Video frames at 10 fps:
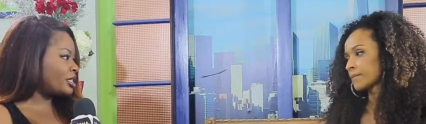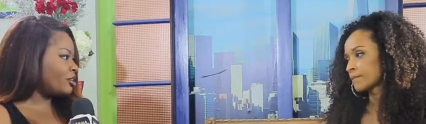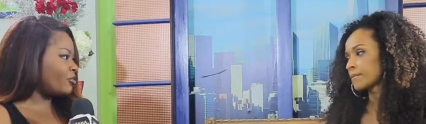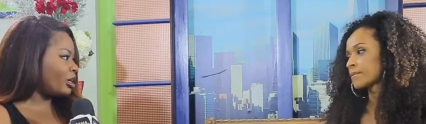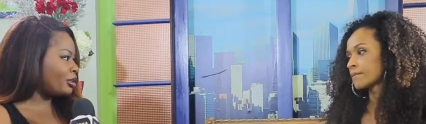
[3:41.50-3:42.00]
Speaker 1: to see
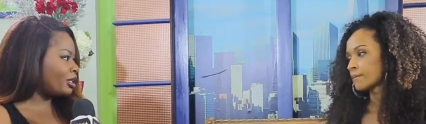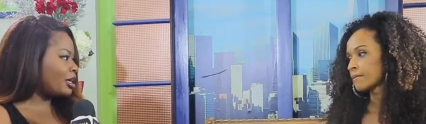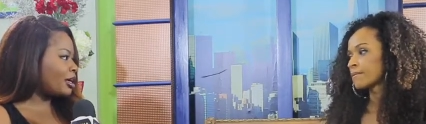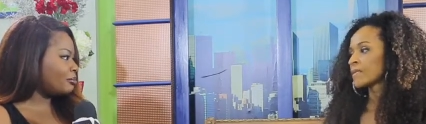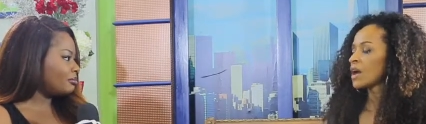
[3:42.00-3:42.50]
your family a
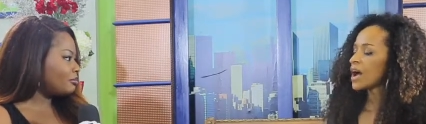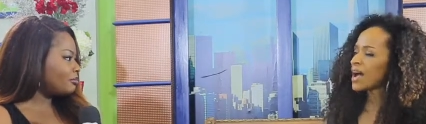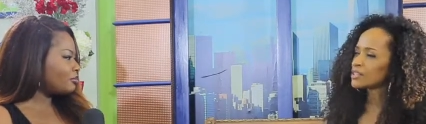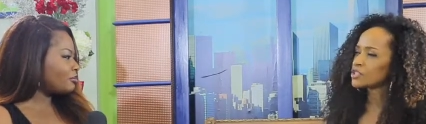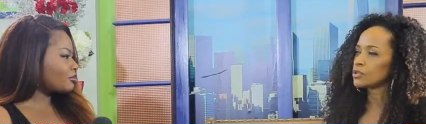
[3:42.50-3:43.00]
lot?
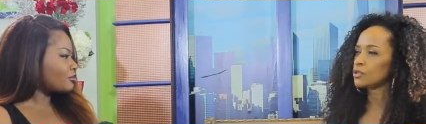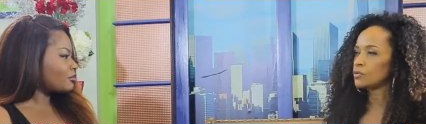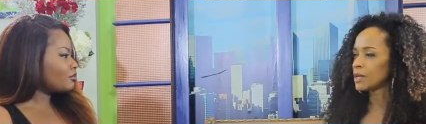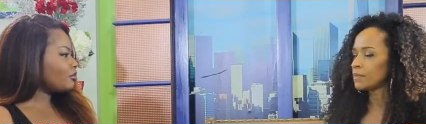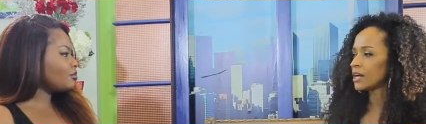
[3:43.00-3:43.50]
Speaker 2: I do,
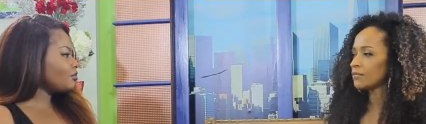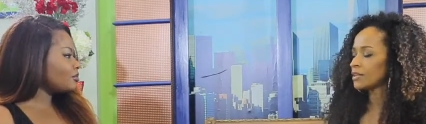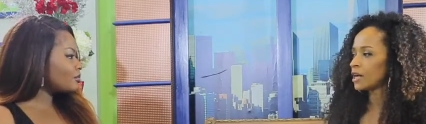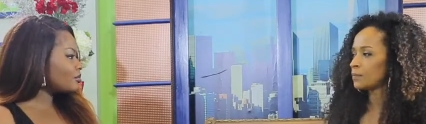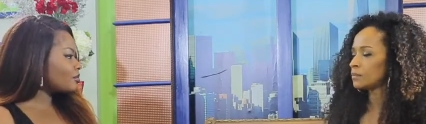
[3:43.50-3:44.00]
maybe every
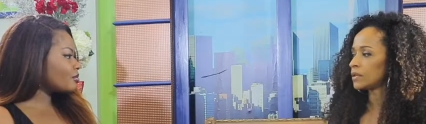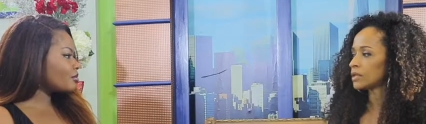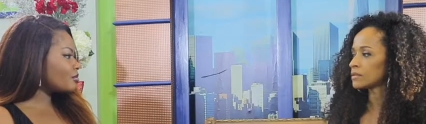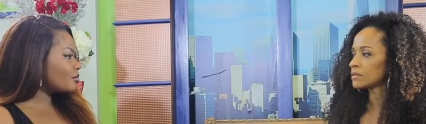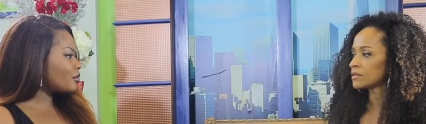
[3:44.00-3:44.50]
couple
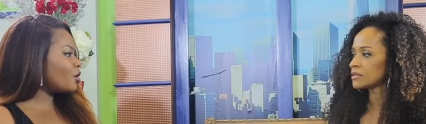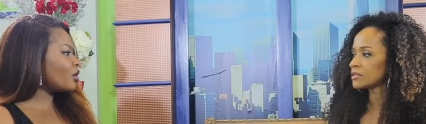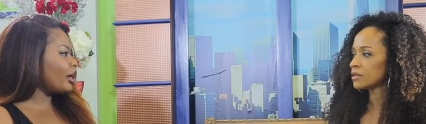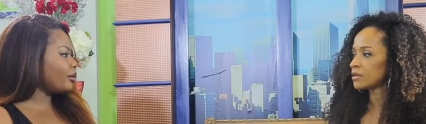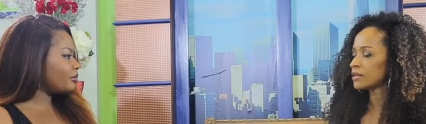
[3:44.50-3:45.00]
months, because, okay.
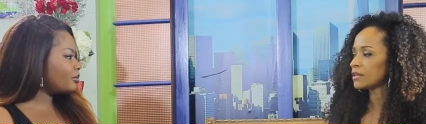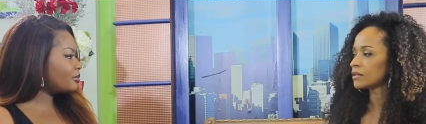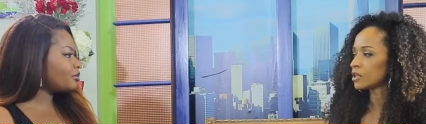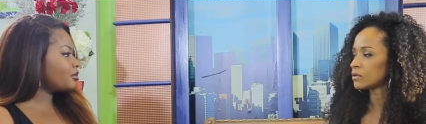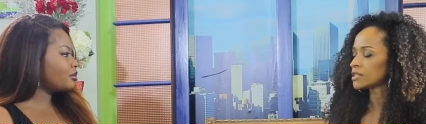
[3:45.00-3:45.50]
you know, they're
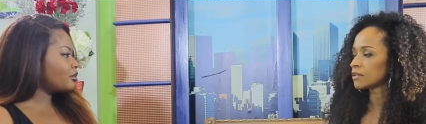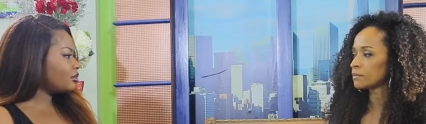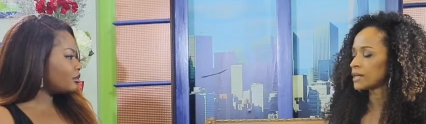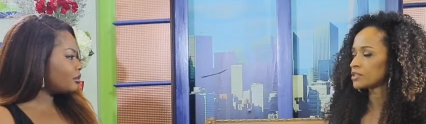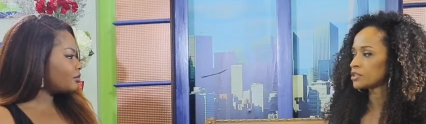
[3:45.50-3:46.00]
close. They're in
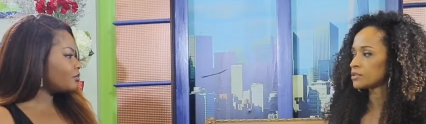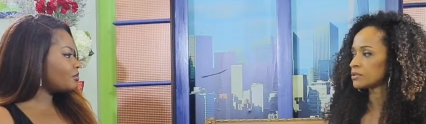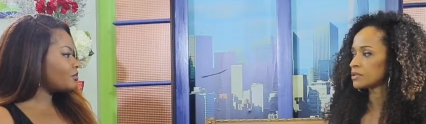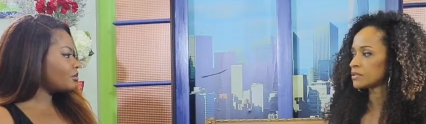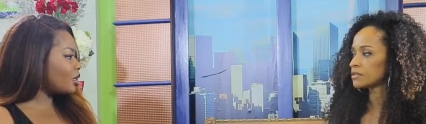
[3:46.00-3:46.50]

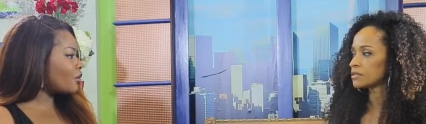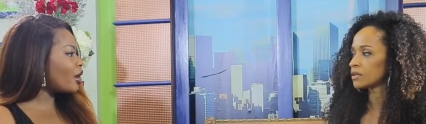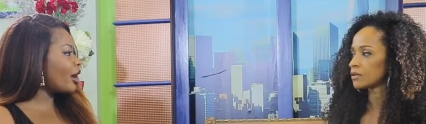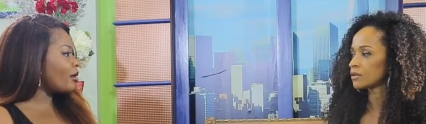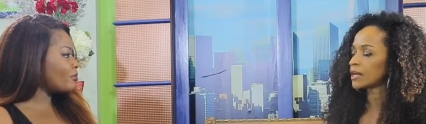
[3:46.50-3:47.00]
Massachusetts, okay. so
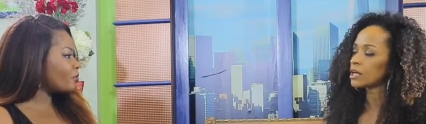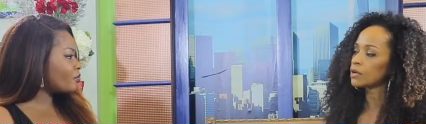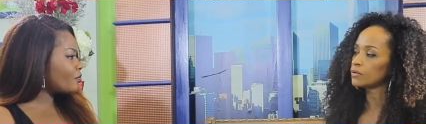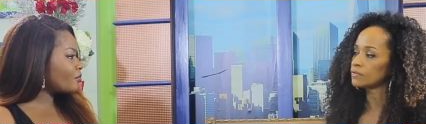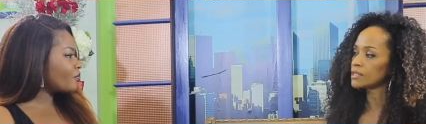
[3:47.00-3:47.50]
I
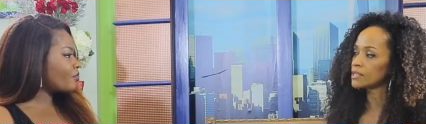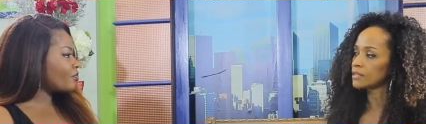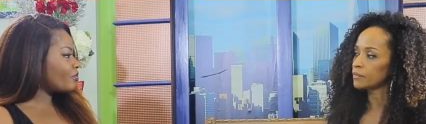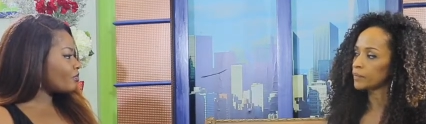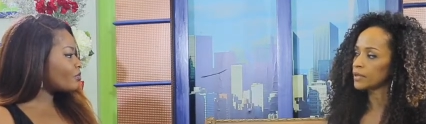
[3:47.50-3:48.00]
go and
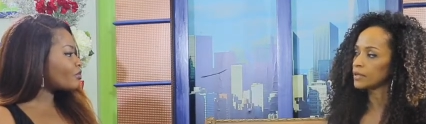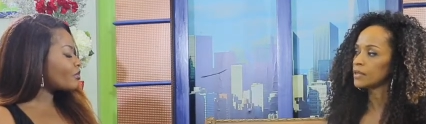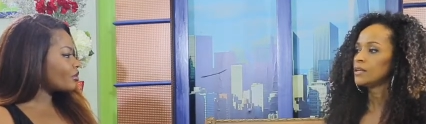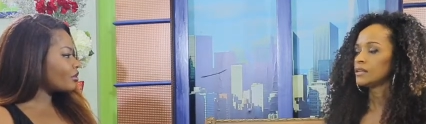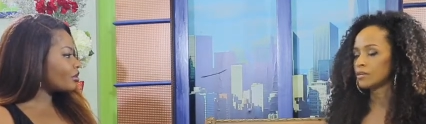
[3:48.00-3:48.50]
visit. But,
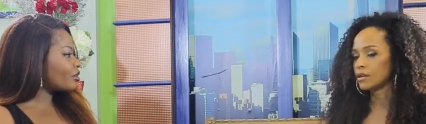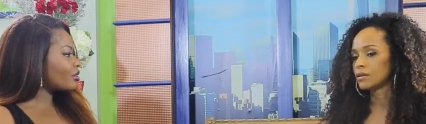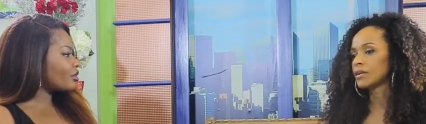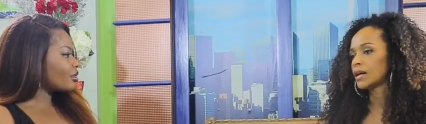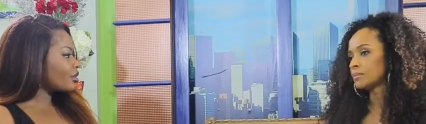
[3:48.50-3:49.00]
you
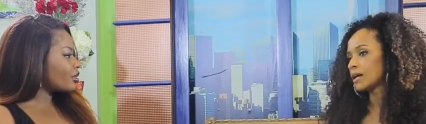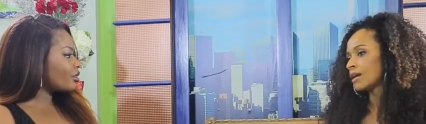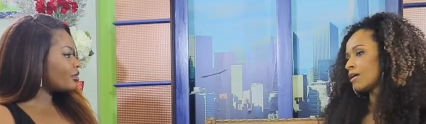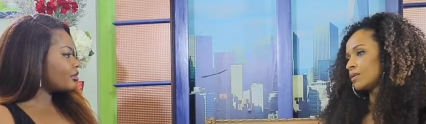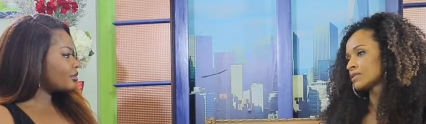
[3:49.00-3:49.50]
know, I'm, i
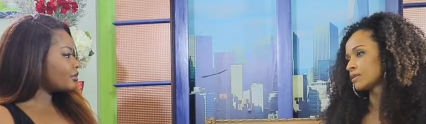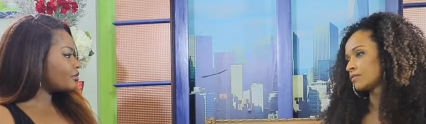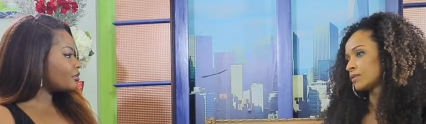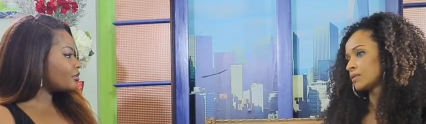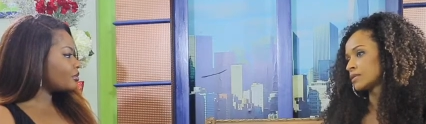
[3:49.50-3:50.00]
always look
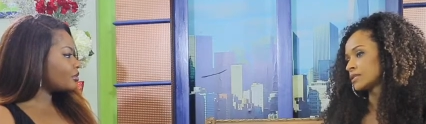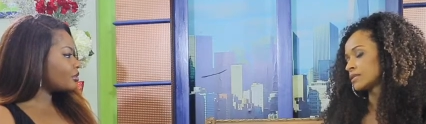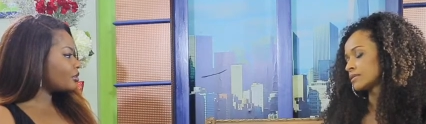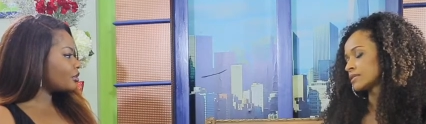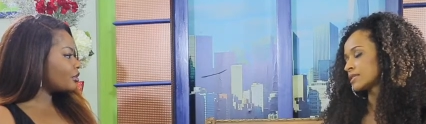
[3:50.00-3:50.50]
forward to,
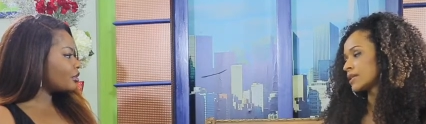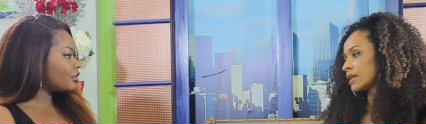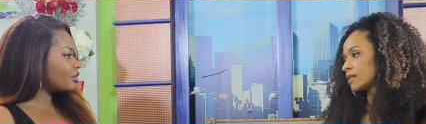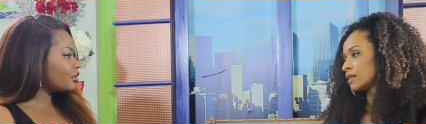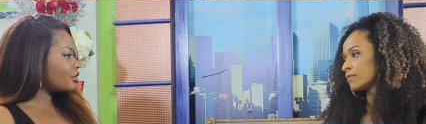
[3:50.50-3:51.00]
to
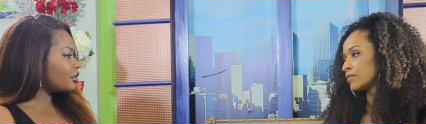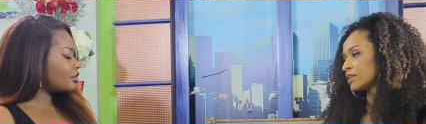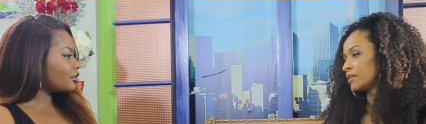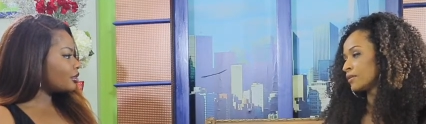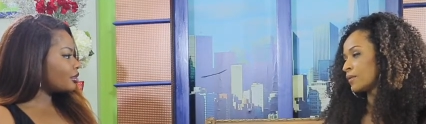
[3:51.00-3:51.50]
seeing them for a
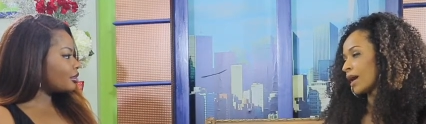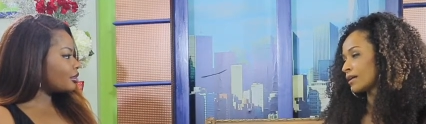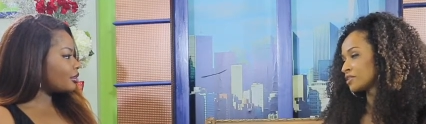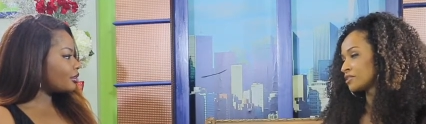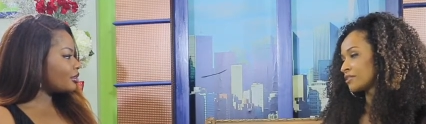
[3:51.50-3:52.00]
little while,
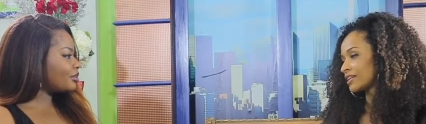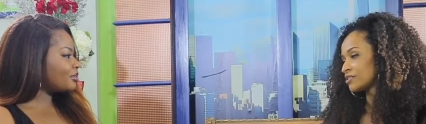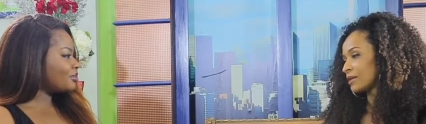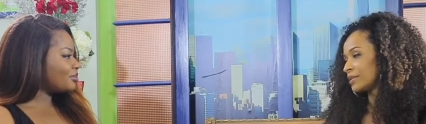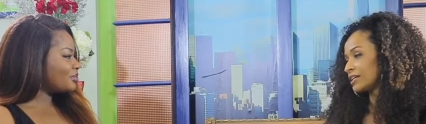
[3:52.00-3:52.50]
because, you know, they can
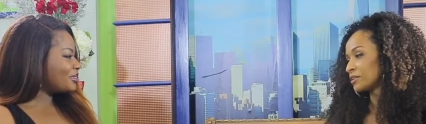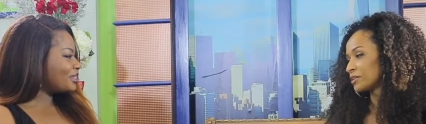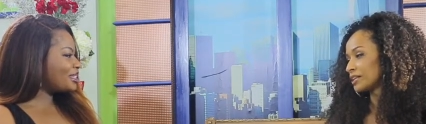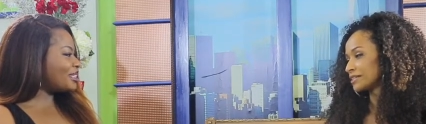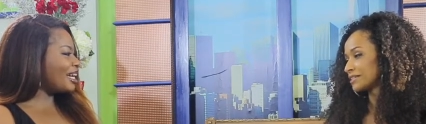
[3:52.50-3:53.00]
drive me a little
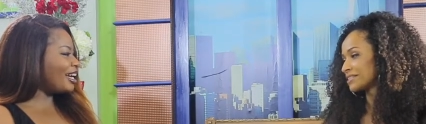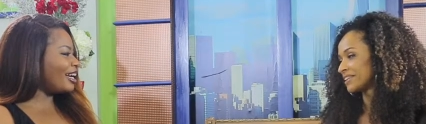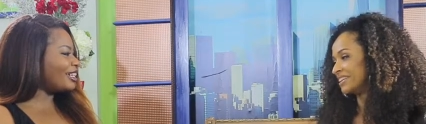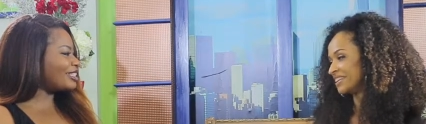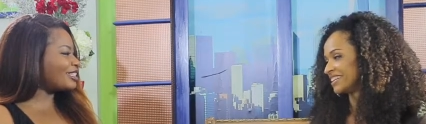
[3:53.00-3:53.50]
crazy. Uh -huh.
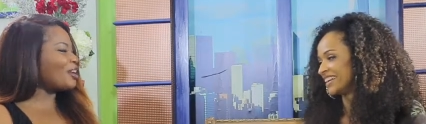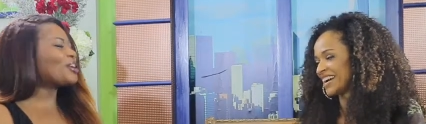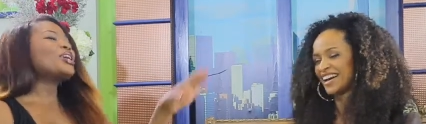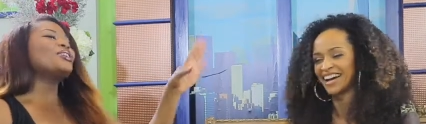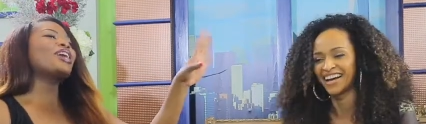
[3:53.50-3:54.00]
so you
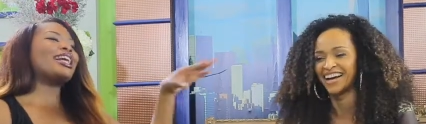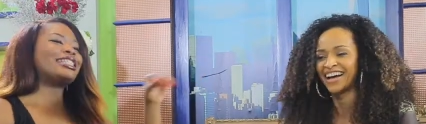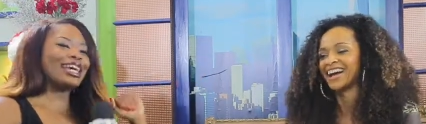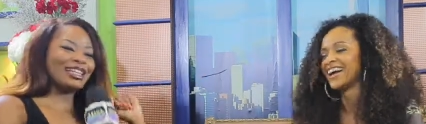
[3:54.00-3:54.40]
gotta take